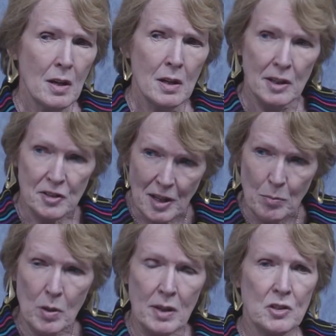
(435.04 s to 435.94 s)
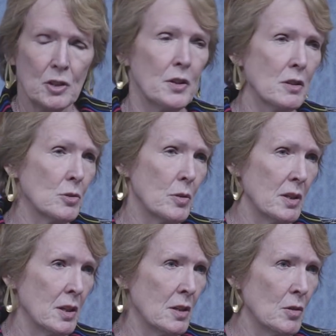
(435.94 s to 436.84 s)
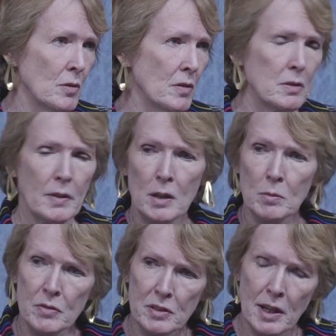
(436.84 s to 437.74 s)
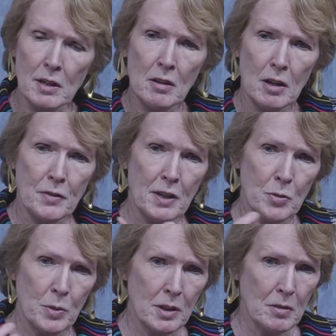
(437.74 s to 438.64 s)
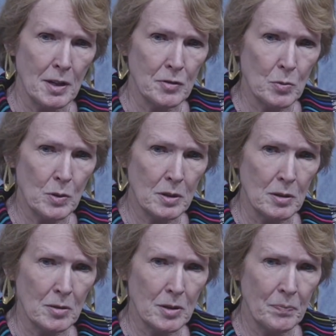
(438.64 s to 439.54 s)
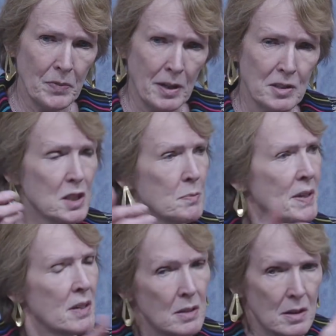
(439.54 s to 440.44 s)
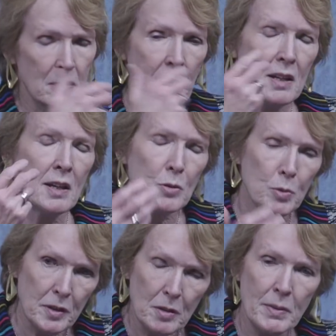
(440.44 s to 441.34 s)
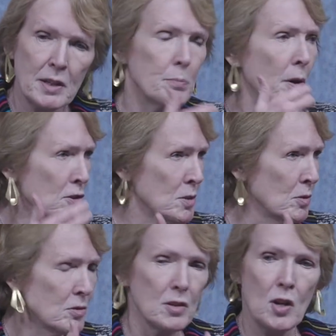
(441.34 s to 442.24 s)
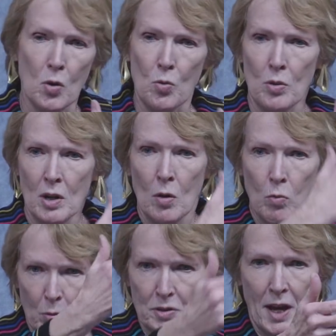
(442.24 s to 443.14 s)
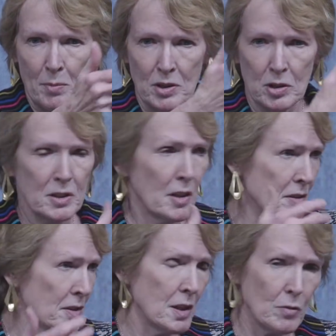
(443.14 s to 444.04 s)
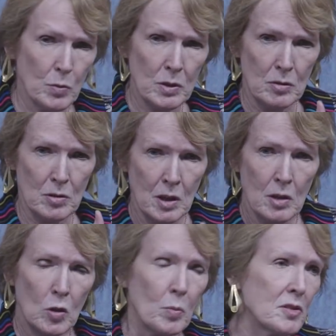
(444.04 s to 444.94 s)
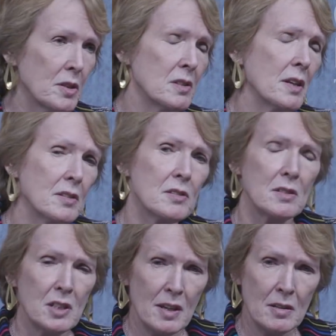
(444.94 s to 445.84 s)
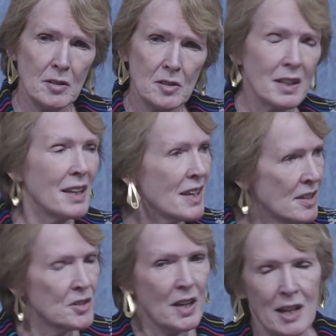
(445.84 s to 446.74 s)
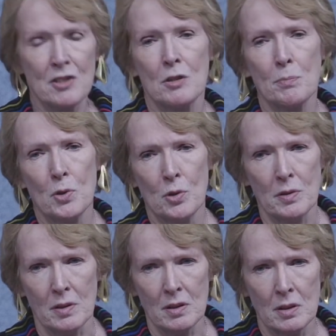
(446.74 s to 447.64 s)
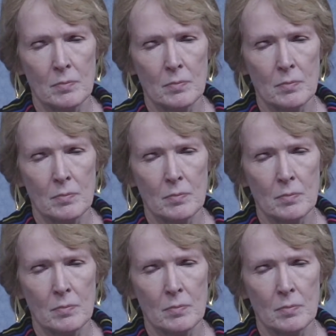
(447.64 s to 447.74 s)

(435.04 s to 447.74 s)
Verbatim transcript: In some ways, I think you could argue the development of the telegraph network around the world, that speedy, that network that made it possible to know what was happening on the other side of the world almost in instantaneously, is as important